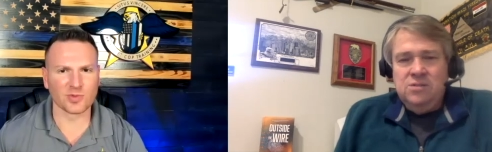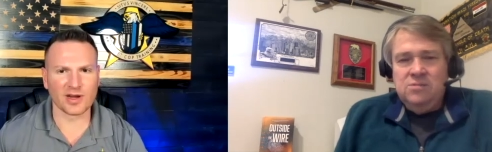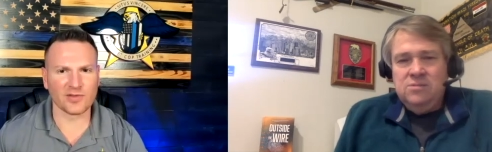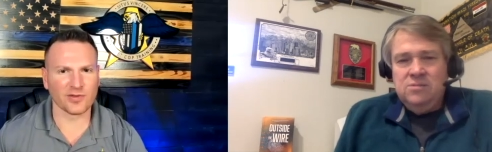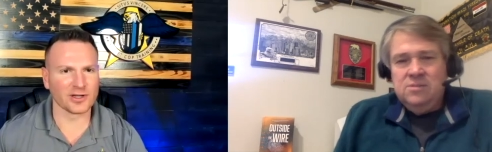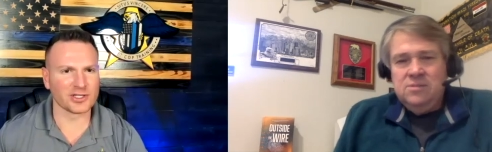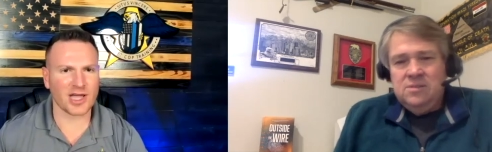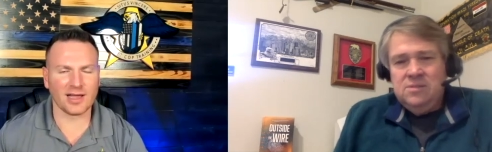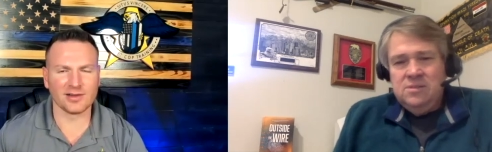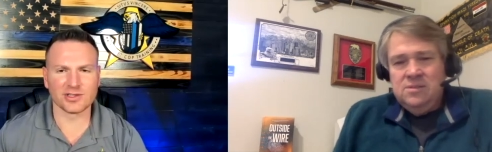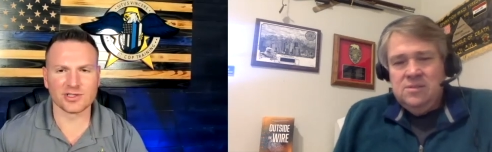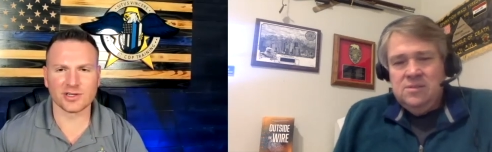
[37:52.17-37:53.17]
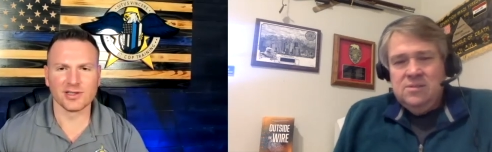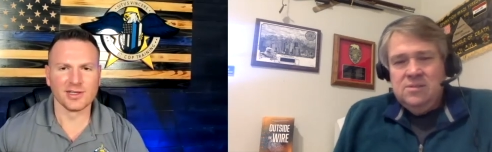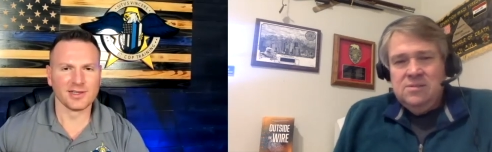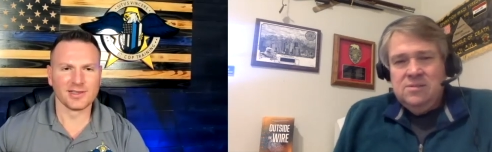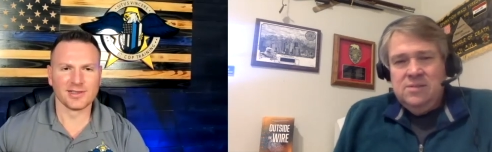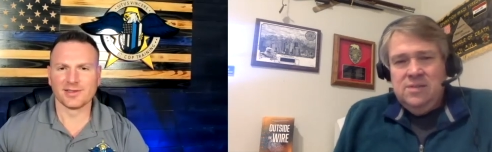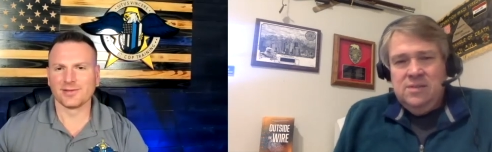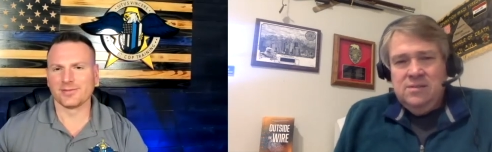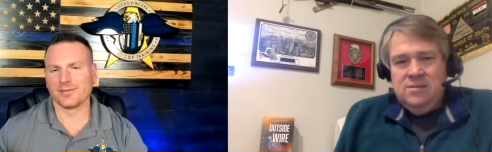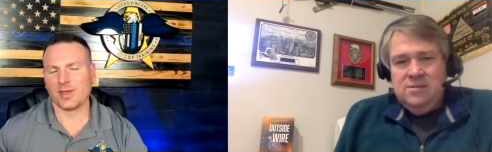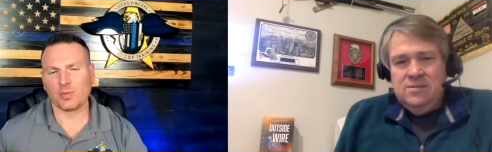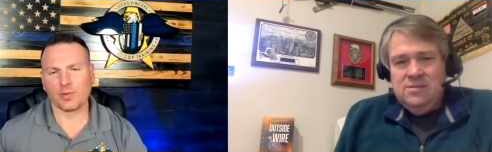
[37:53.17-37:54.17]
Speaker 1: ready for a challenge, and yeah.
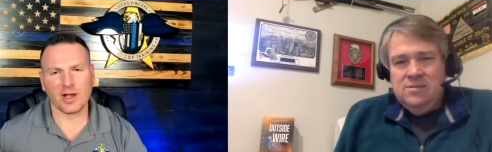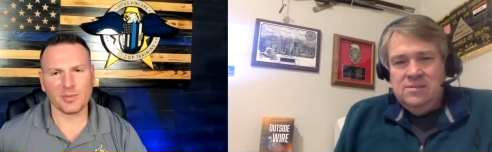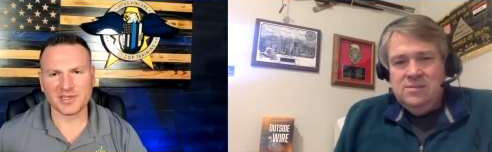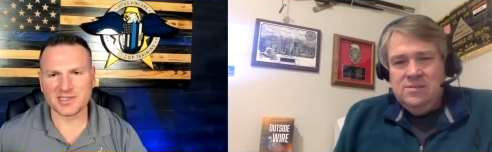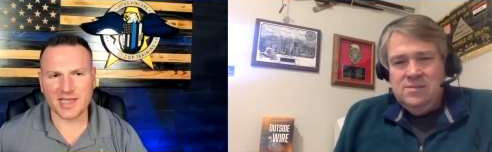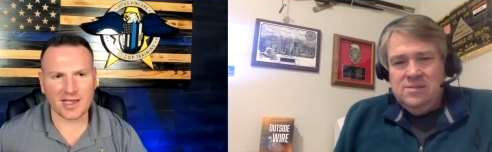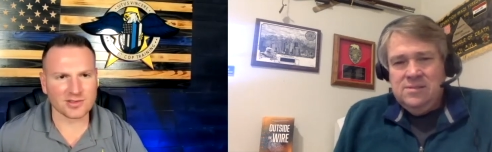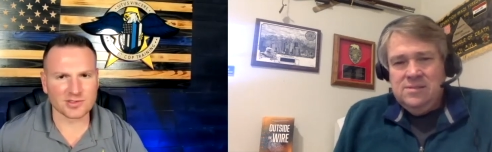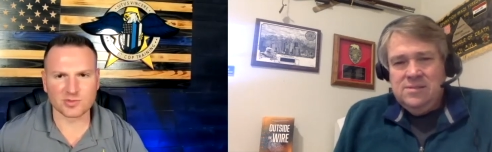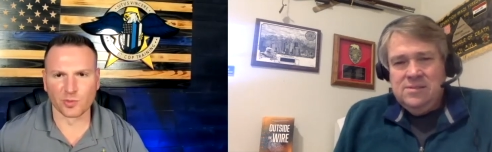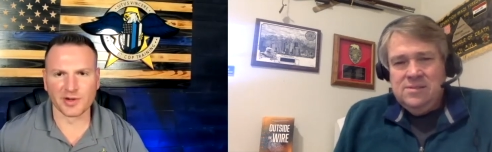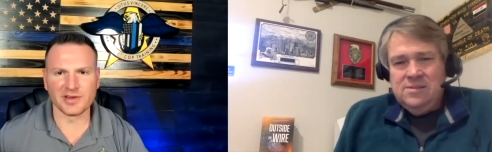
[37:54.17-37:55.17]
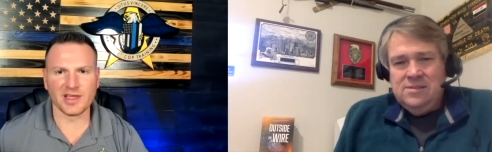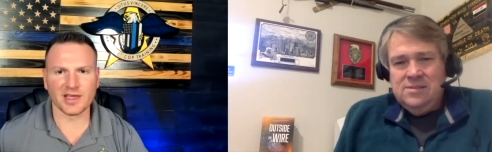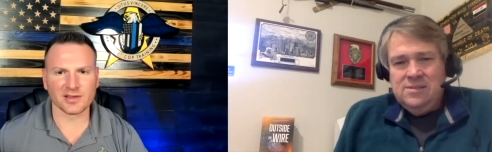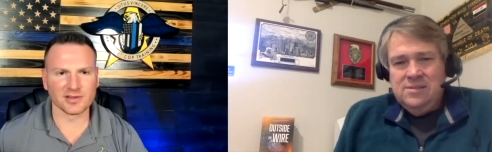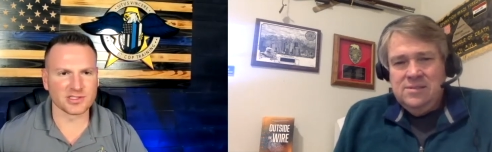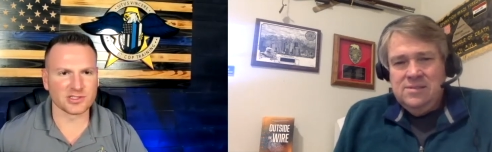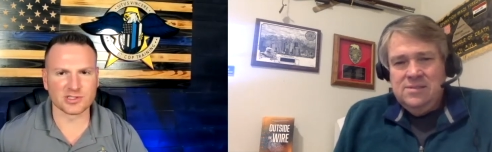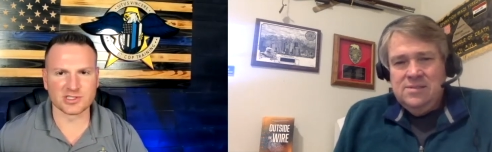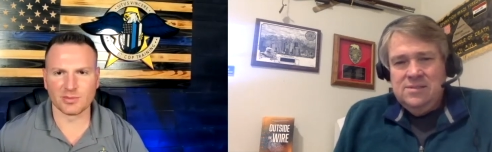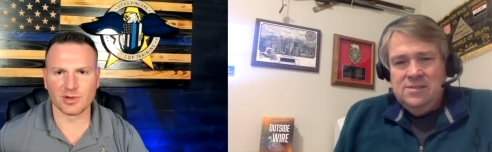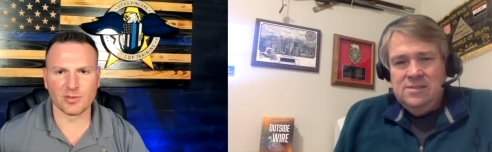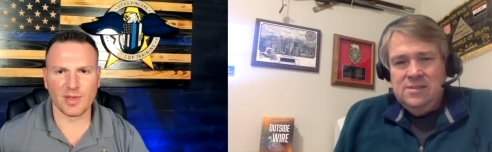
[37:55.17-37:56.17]
it probably sounds ridiculous to
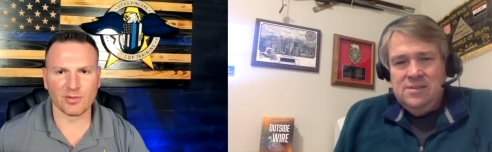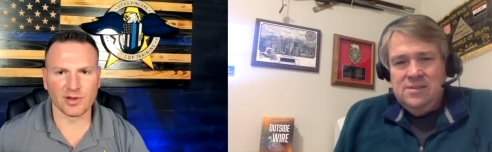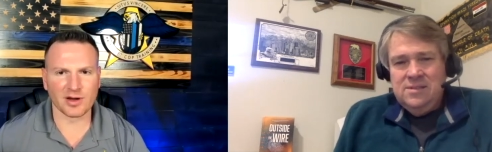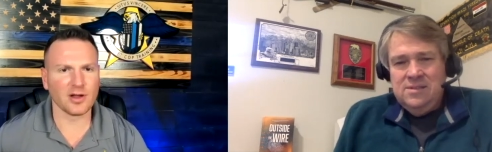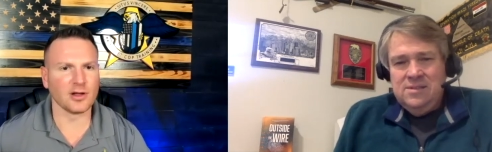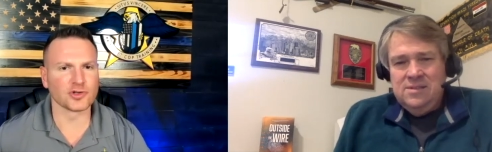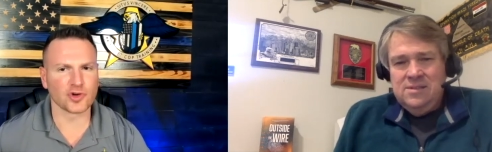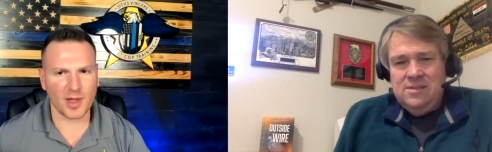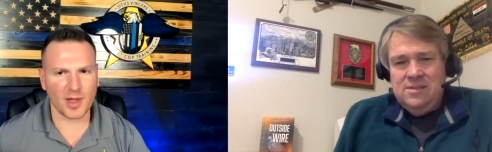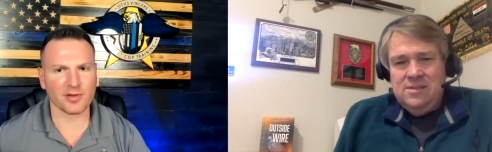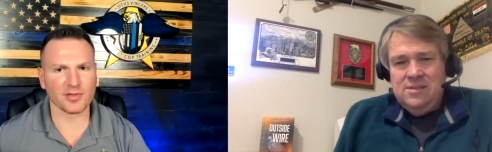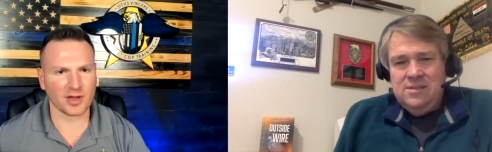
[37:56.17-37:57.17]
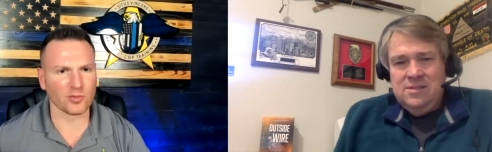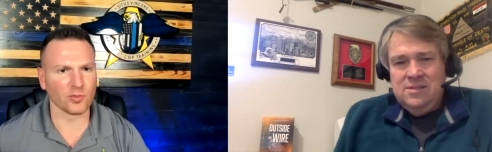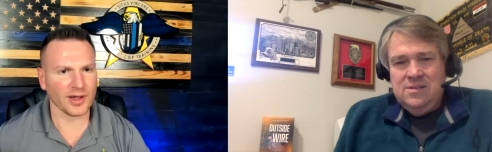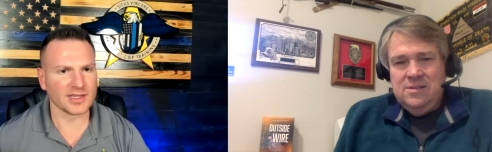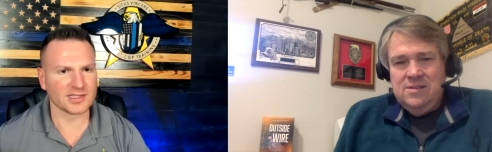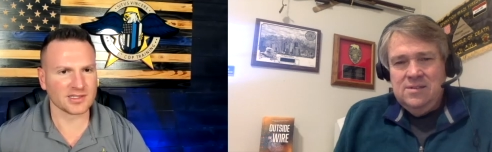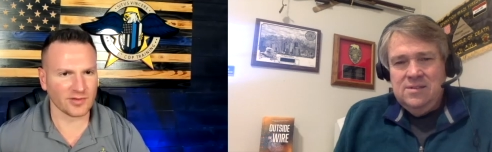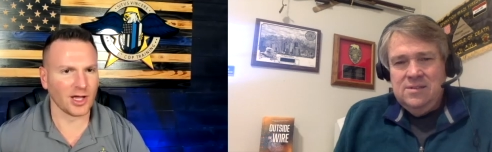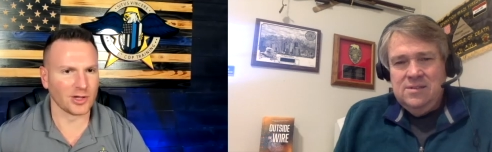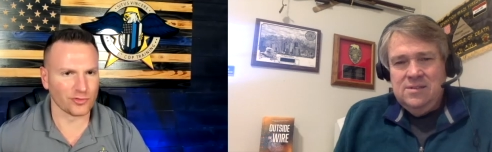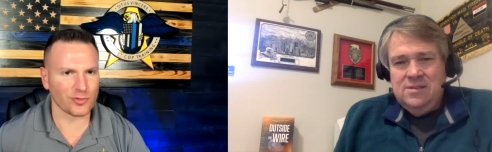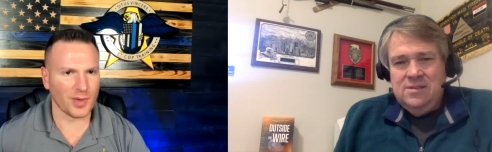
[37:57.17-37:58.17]
somebody who may run an ultra marathon race of
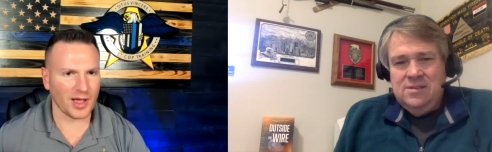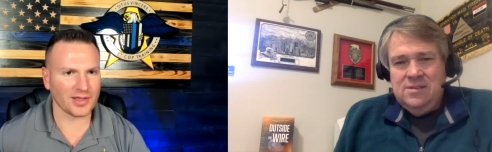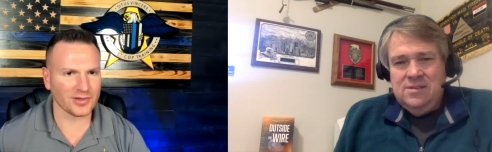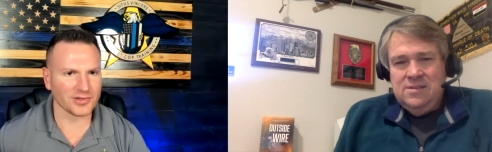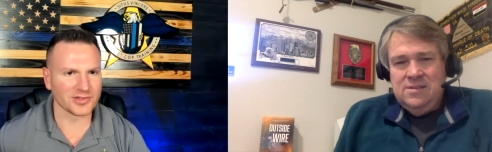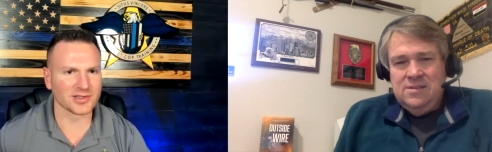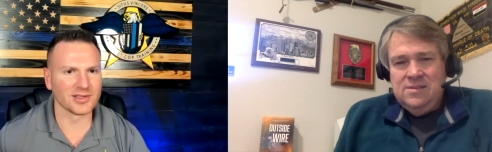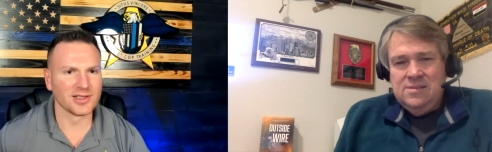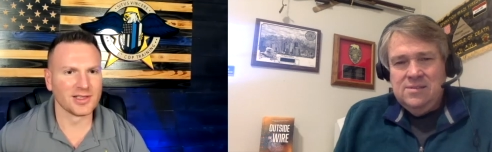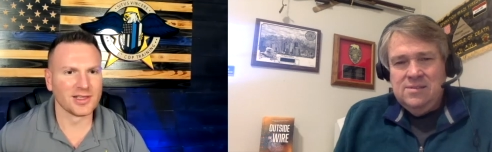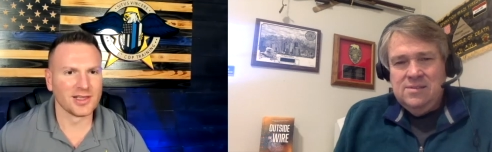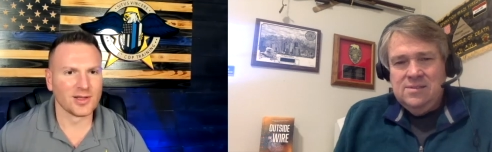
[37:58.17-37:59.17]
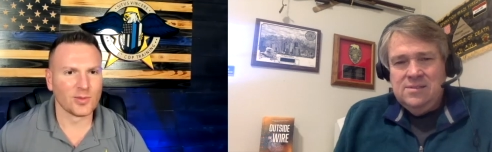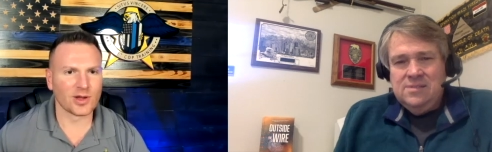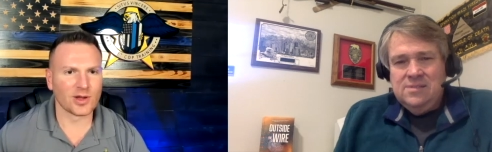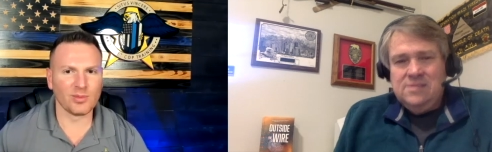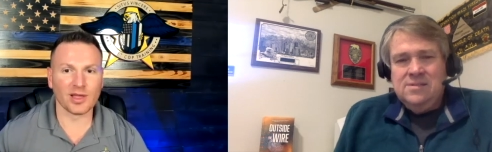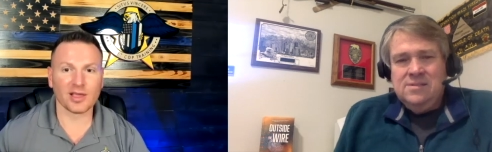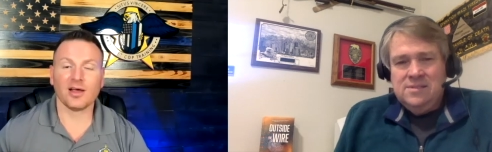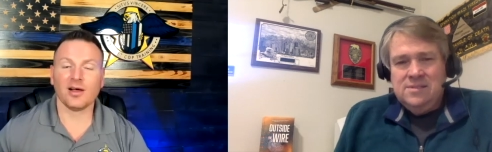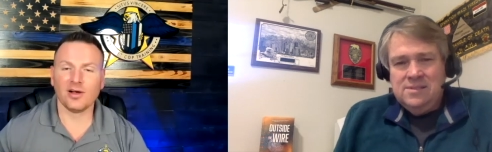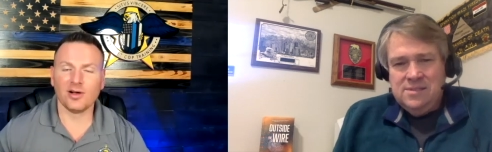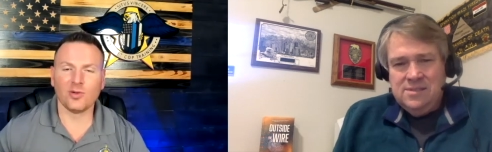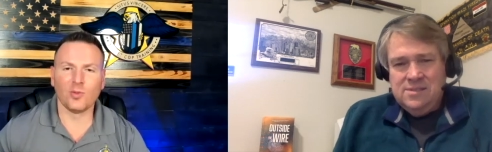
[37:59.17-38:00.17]
hundred miles mm-hmm. when I'm like,
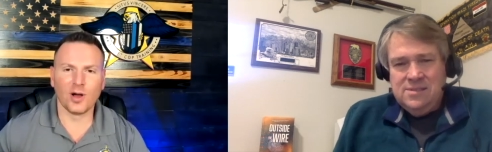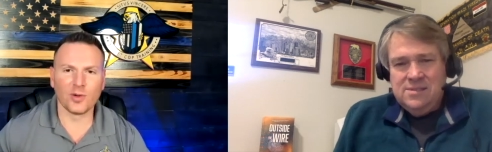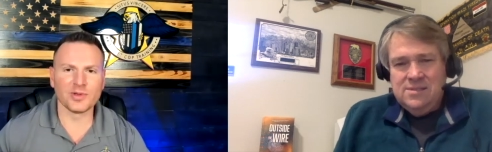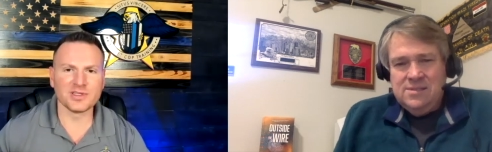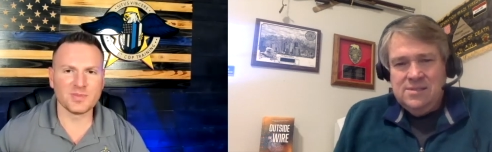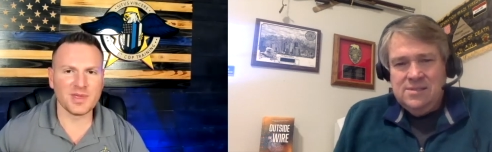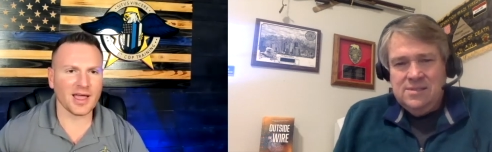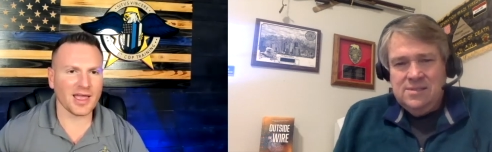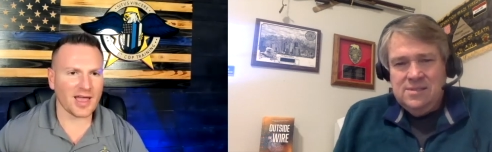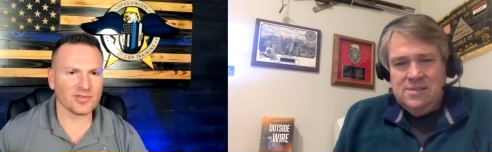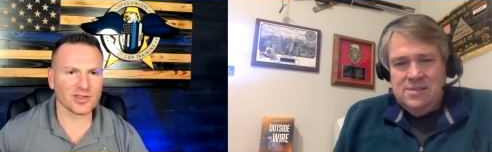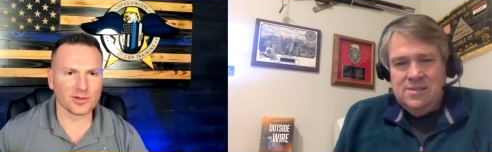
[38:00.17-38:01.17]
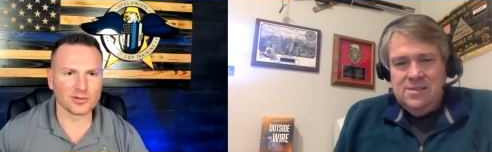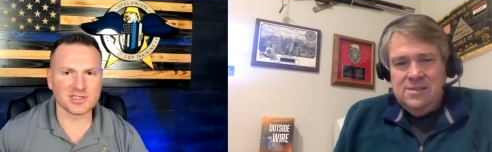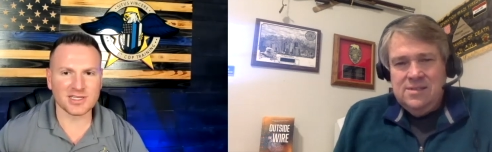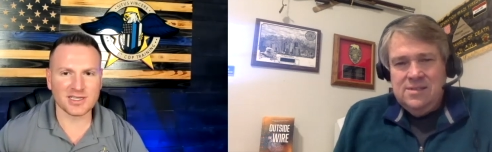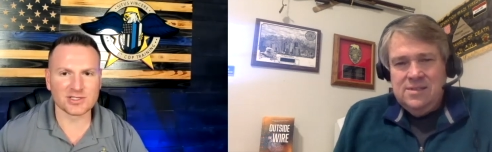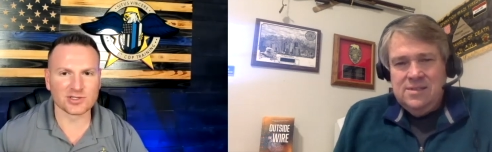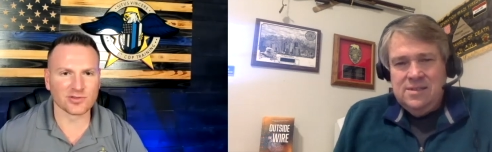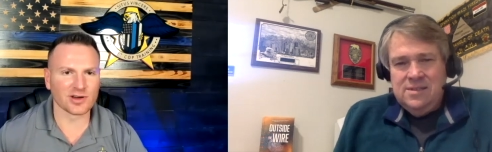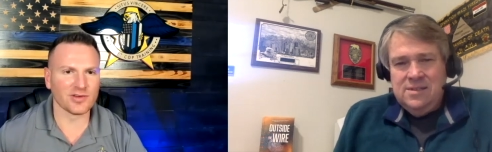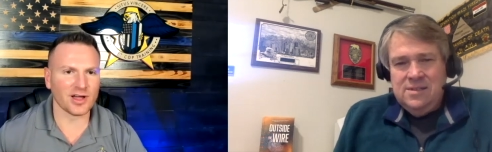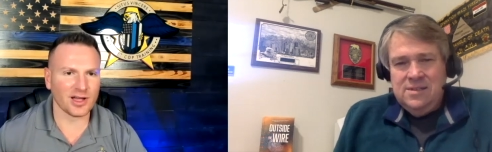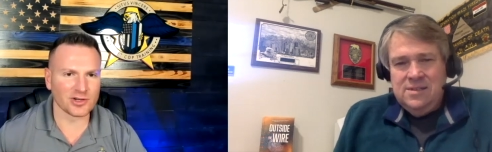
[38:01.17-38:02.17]
oh, woe is me. I have to go teach in front of
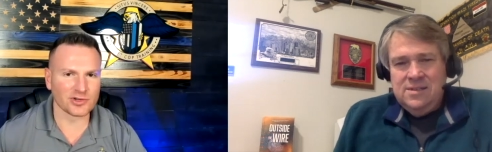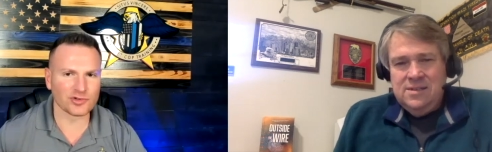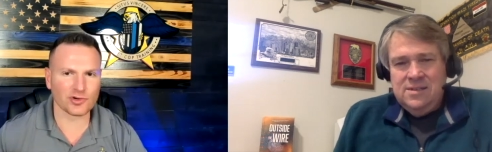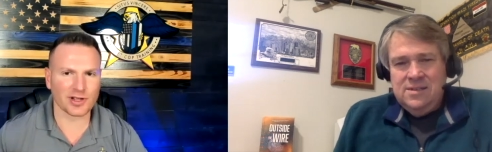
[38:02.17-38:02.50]
a hundred